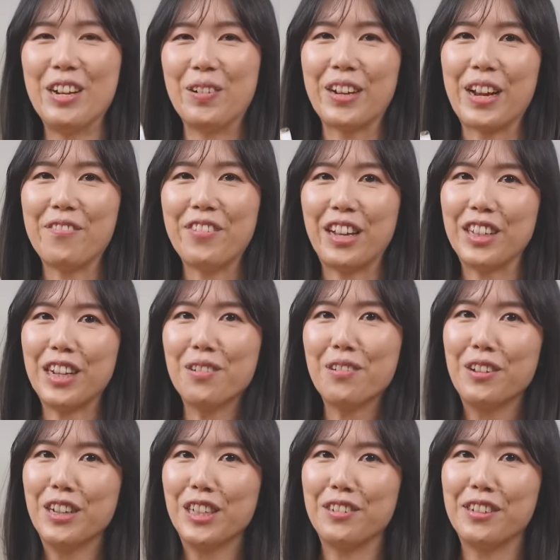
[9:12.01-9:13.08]
When I found out
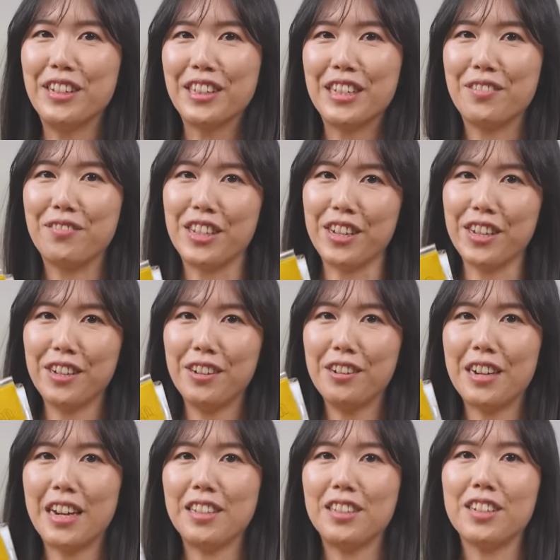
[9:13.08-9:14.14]
we were doing this
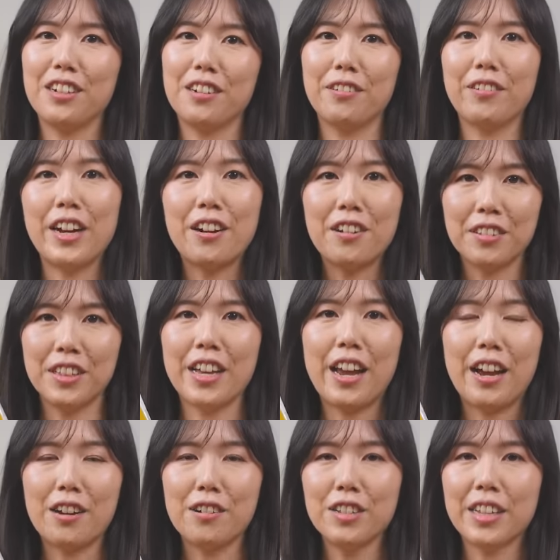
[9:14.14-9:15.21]
video, I dug around the
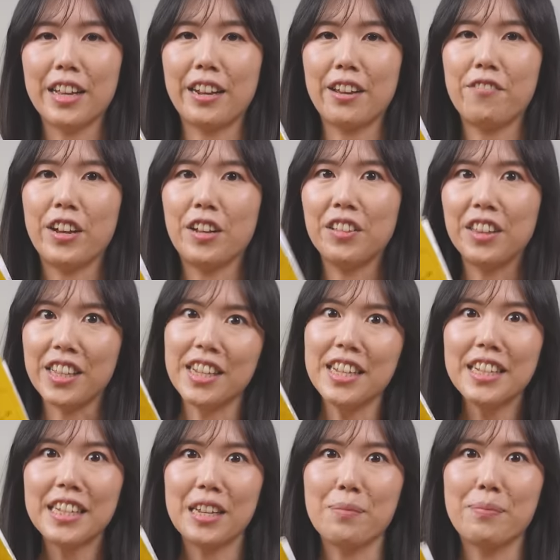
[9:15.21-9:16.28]
house and I found
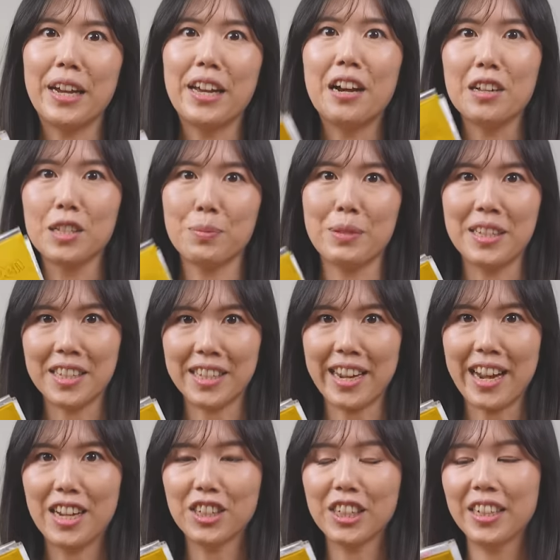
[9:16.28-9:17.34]
this in my husband's
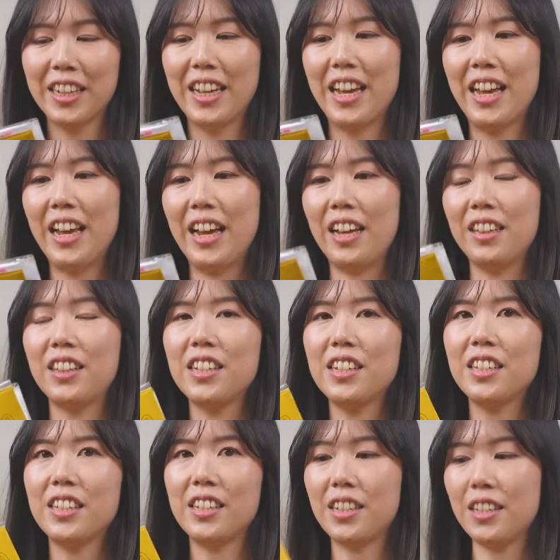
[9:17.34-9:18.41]
stash. And
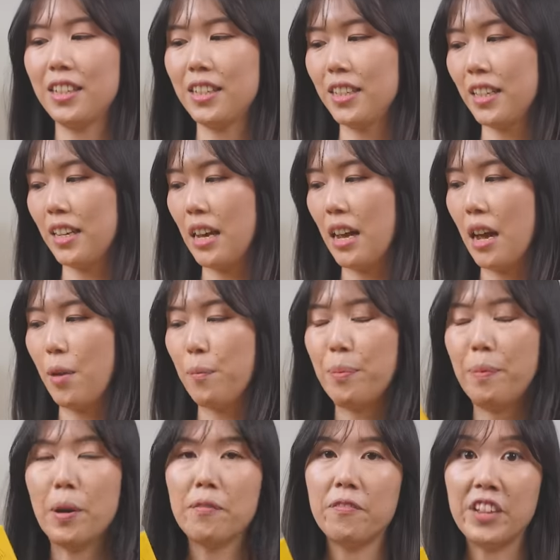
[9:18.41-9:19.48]
this is
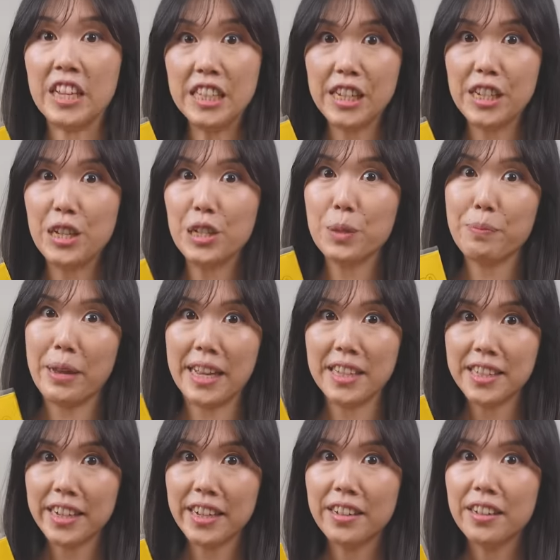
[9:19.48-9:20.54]
vintage
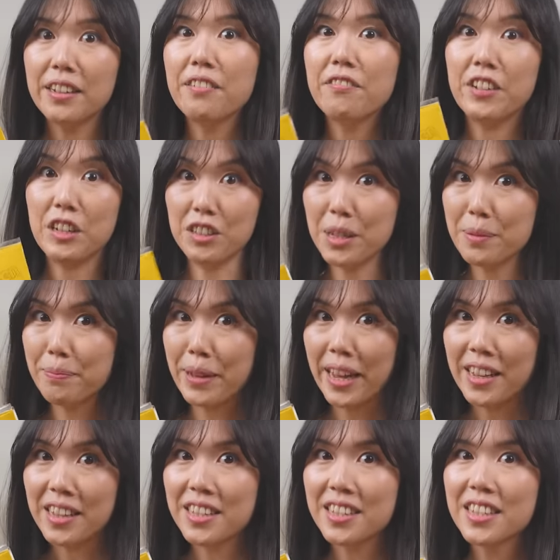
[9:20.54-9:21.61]
Pentel felt tip
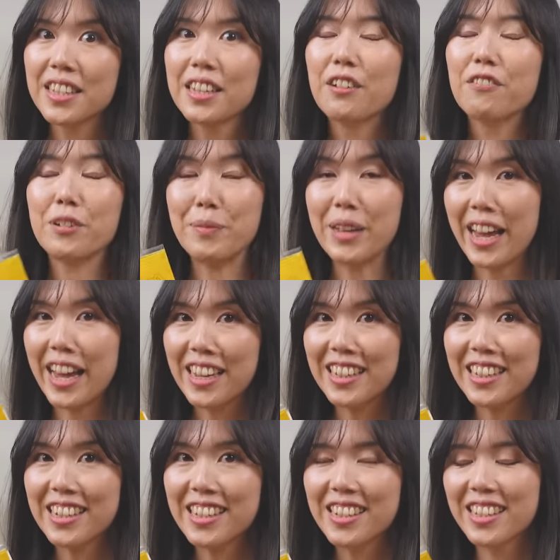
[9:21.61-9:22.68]
pens from the
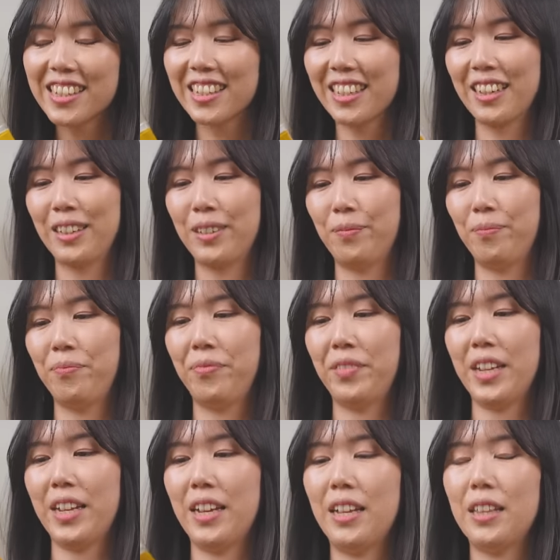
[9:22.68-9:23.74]
80s.
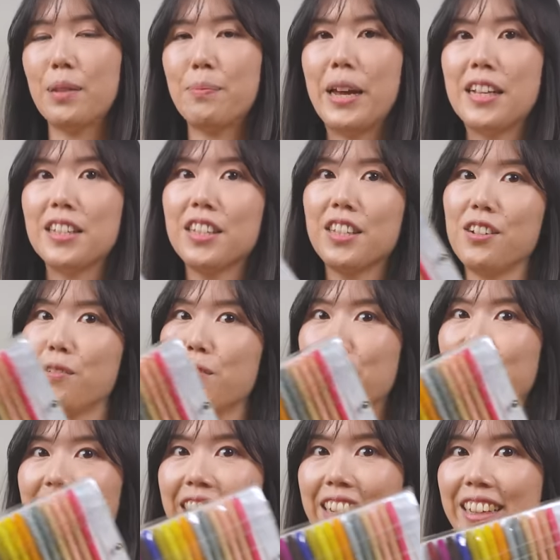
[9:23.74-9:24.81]
The pens still
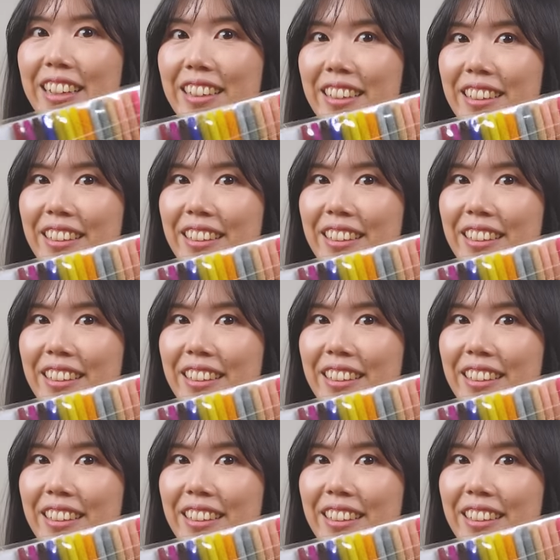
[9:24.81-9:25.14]
work.